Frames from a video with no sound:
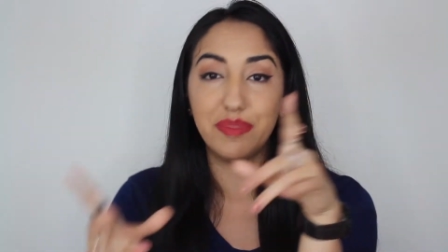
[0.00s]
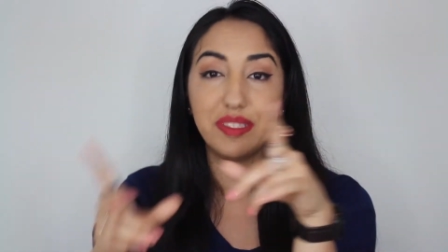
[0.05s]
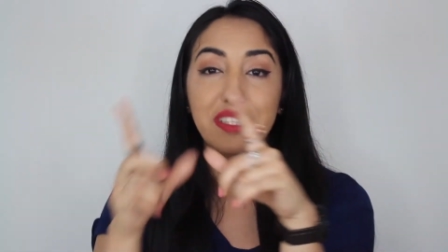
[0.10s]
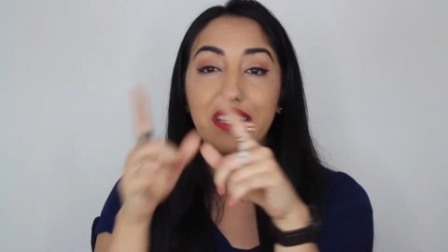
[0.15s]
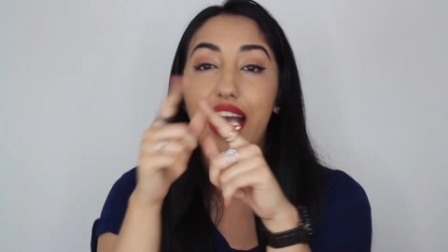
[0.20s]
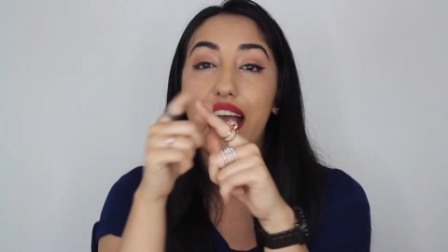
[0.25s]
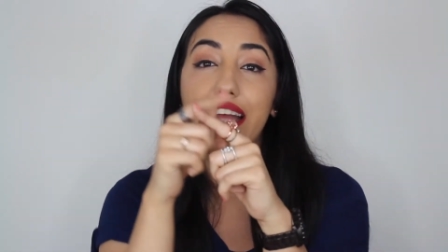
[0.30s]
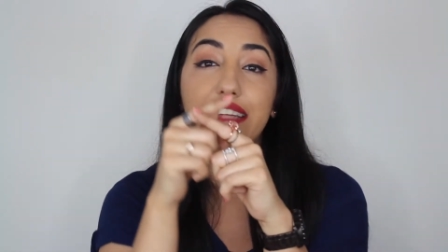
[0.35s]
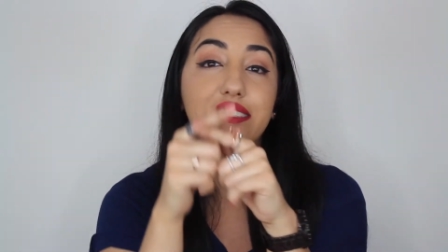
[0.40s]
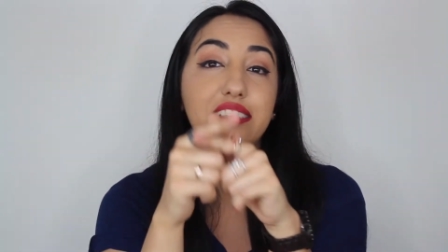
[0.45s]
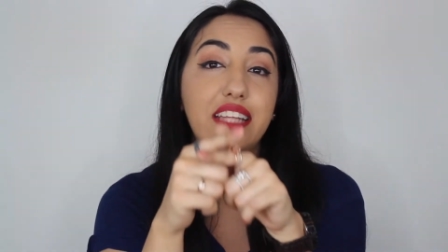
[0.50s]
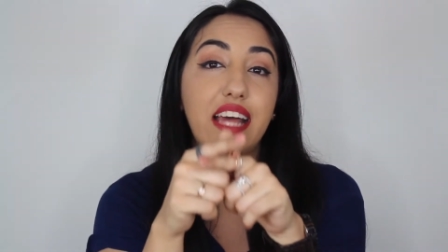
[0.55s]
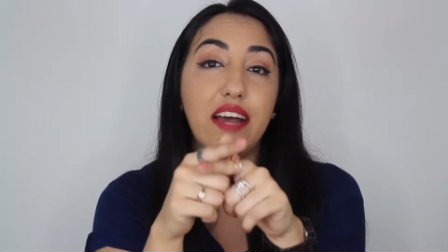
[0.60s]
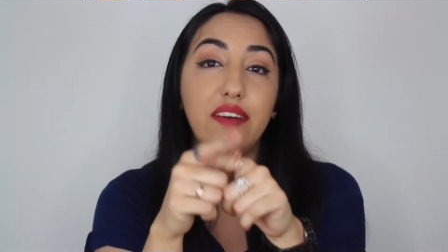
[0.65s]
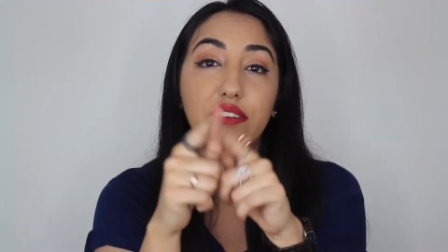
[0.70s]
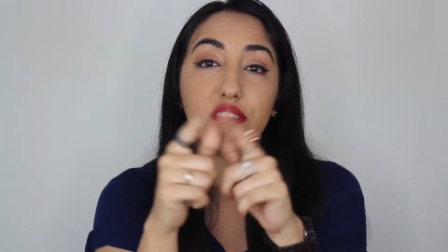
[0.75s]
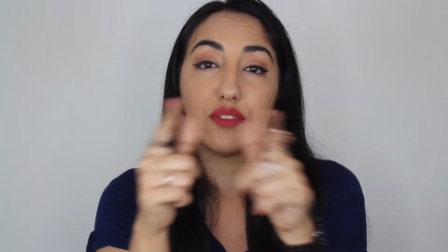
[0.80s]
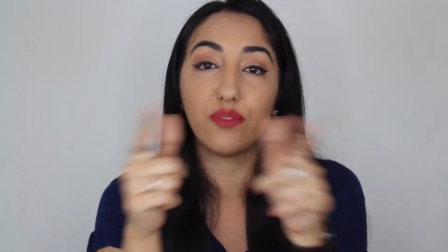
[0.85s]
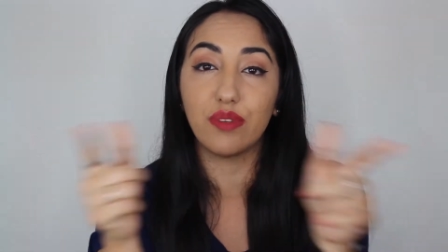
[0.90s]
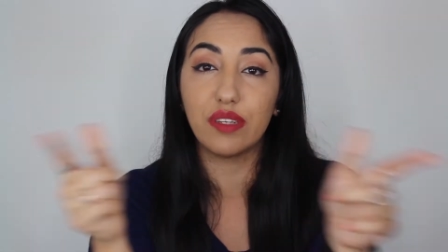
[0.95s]
but I just
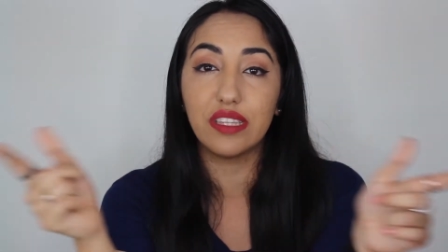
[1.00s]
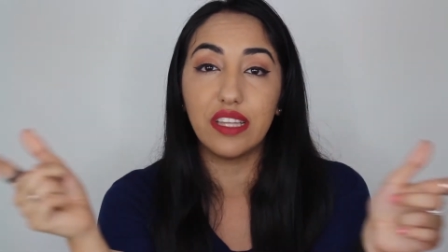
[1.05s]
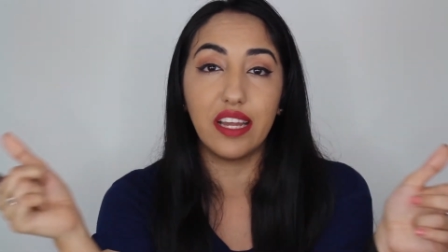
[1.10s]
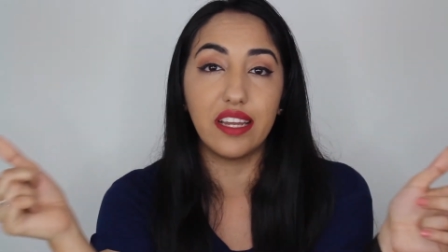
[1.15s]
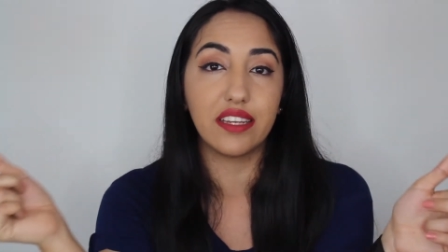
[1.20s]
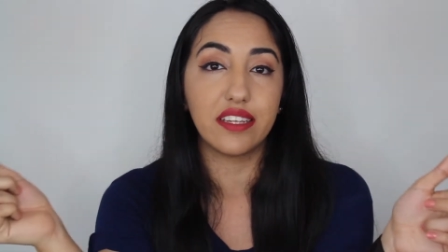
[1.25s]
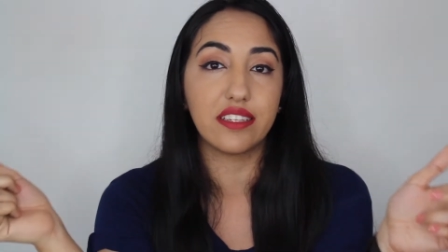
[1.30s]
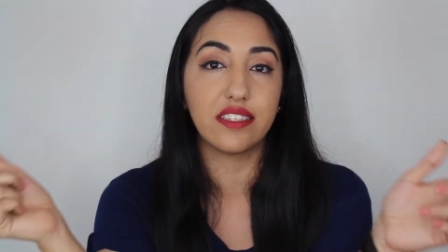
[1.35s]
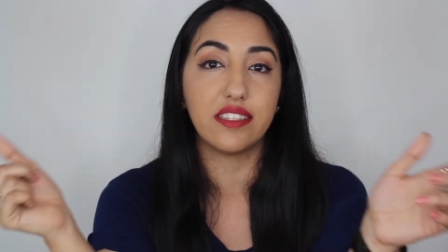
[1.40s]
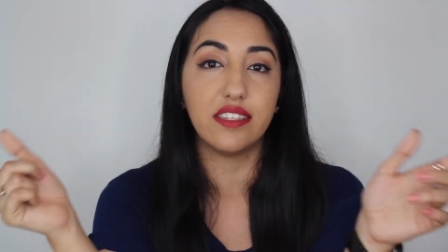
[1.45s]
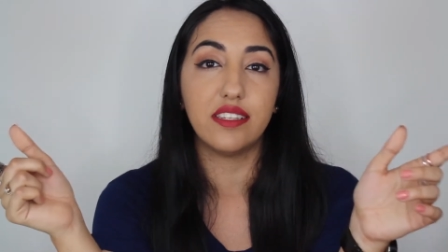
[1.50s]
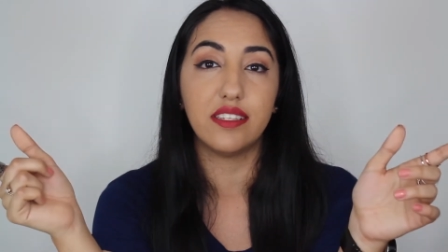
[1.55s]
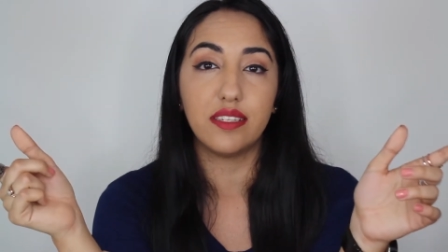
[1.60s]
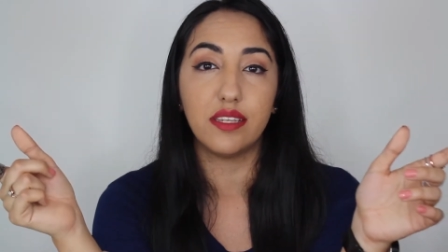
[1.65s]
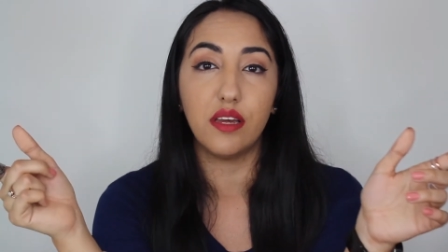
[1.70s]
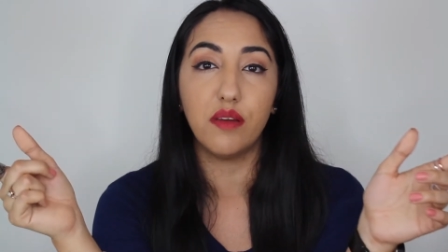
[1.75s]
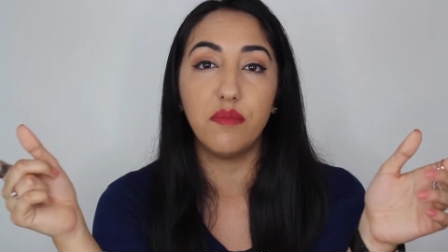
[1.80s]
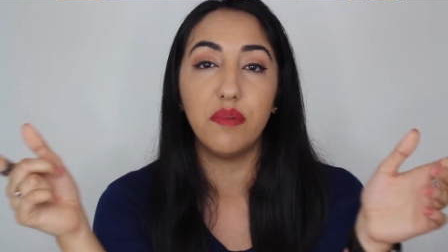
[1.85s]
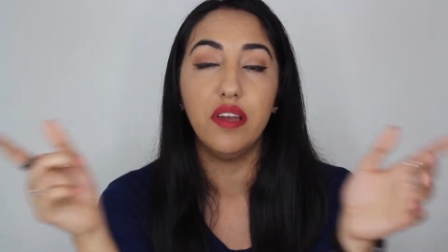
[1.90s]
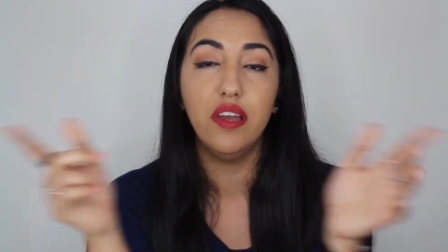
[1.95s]
have a 3 lighting
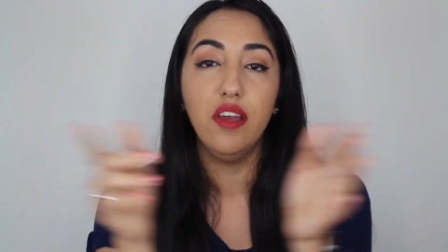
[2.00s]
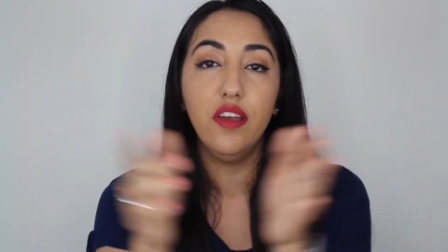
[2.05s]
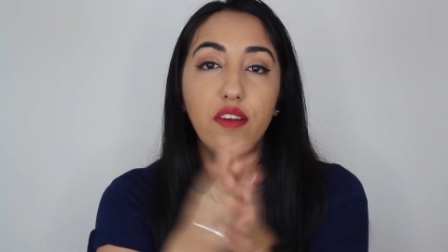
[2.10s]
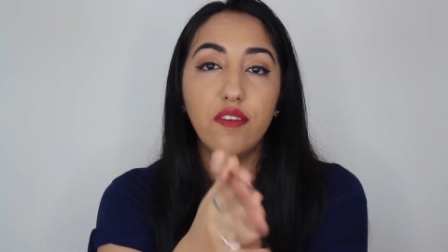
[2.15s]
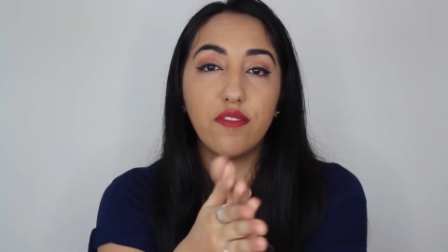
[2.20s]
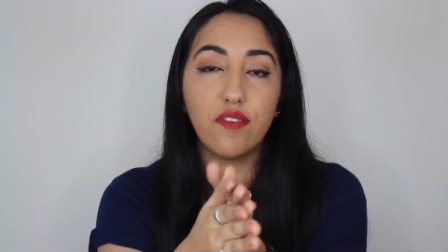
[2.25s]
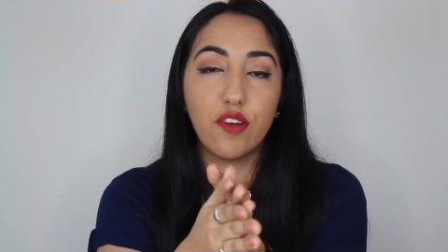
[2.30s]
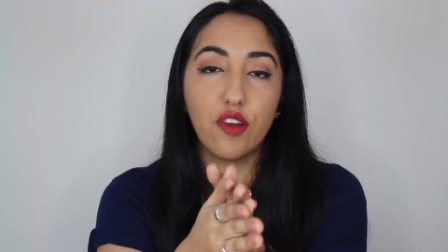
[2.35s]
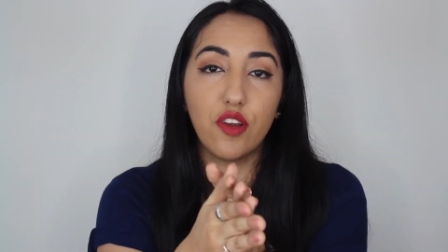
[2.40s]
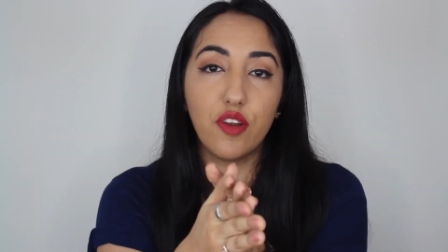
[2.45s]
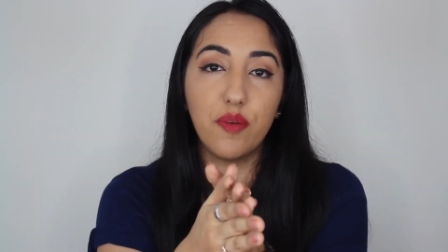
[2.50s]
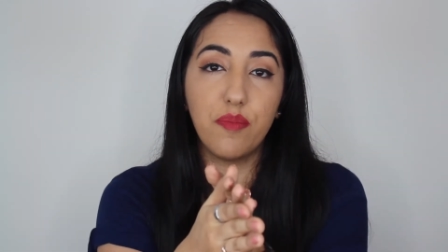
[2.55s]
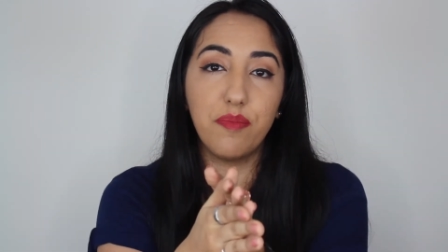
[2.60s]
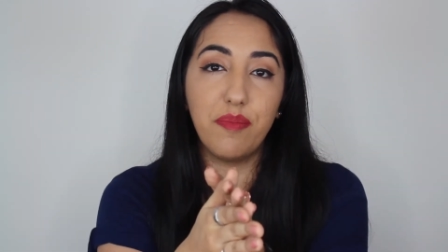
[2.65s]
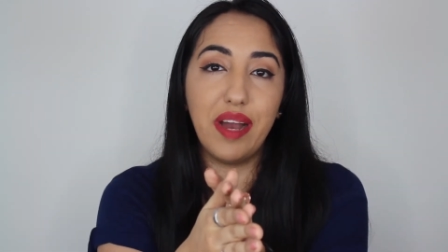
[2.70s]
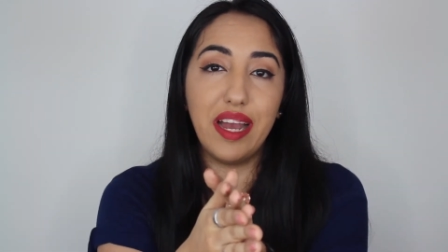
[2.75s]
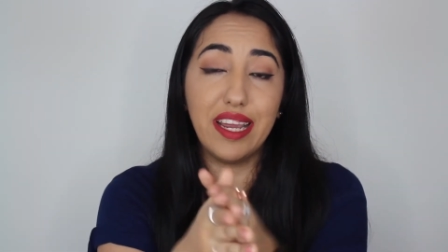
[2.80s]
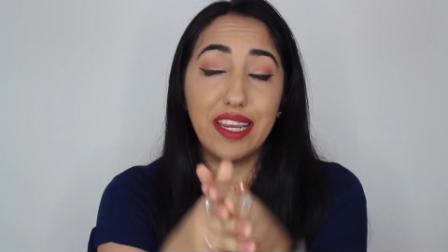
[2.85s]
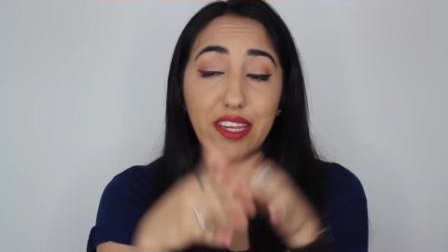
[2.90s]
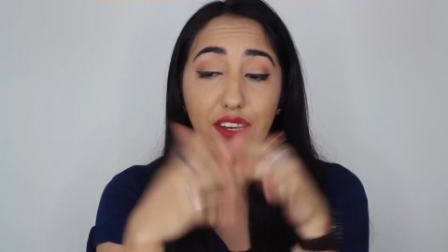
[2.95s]
system for
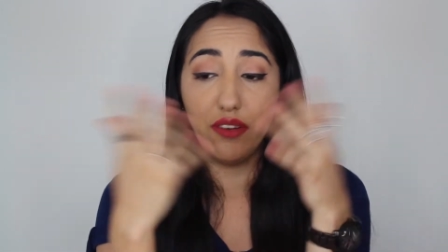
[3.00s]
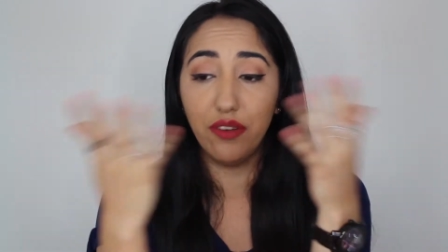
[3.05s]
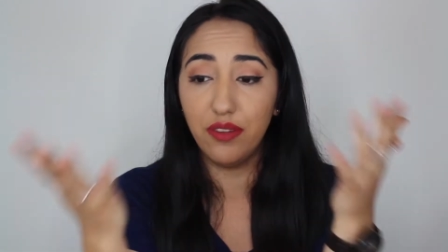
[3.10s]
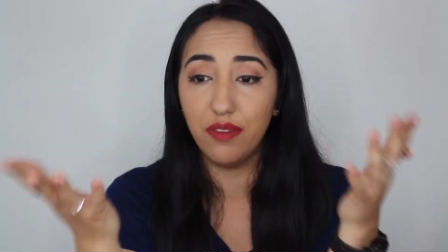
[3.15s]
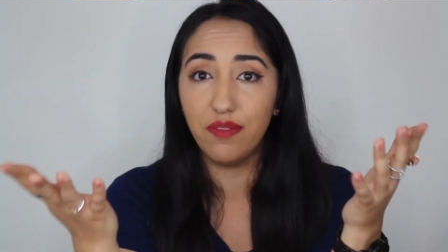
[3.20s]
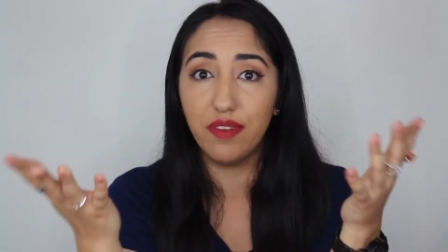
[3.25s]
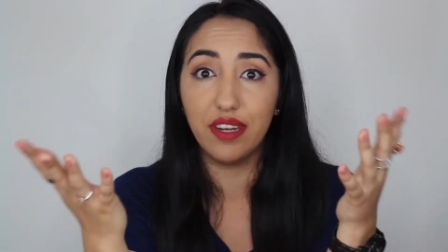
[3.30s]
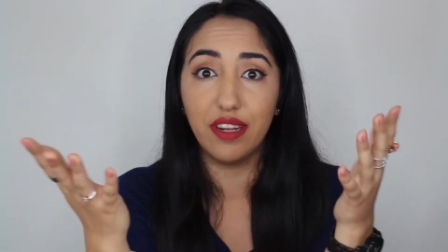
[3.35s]
my YouTube